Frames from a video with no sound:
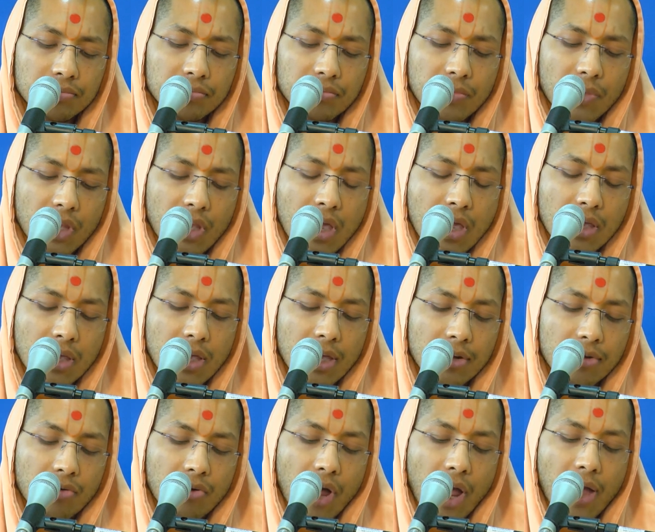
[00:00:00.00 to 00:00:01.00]
he can
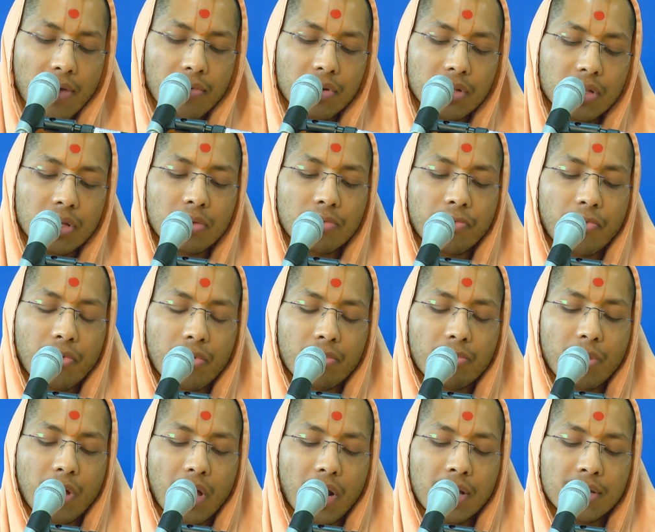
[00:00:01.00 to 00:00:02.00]
do everything for
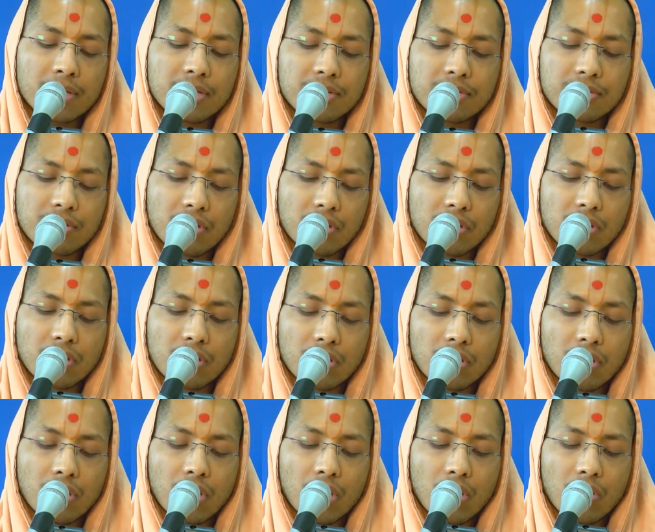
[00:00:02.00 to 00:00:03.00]
Maharaj and Sant.
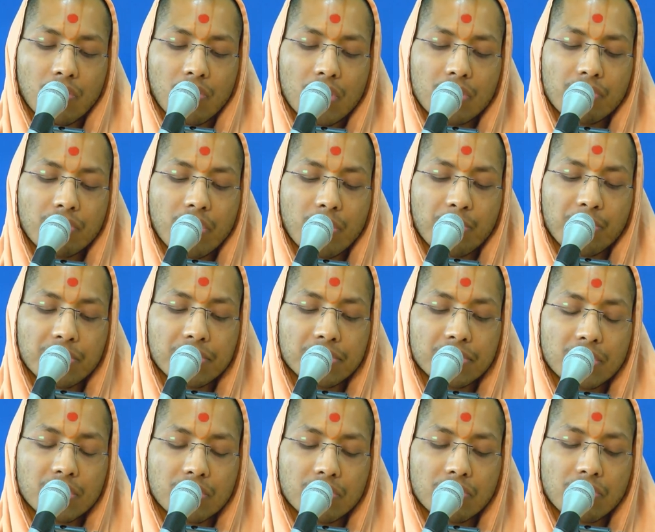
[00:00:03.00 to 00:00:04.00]
What would a
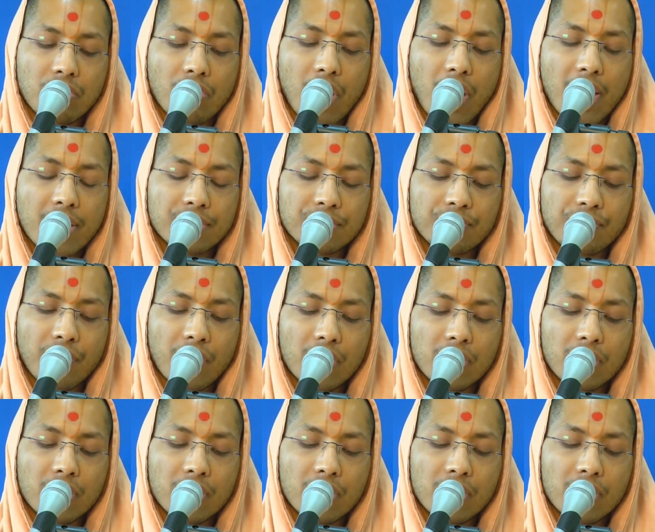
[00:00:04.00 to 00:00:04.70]
person who has faith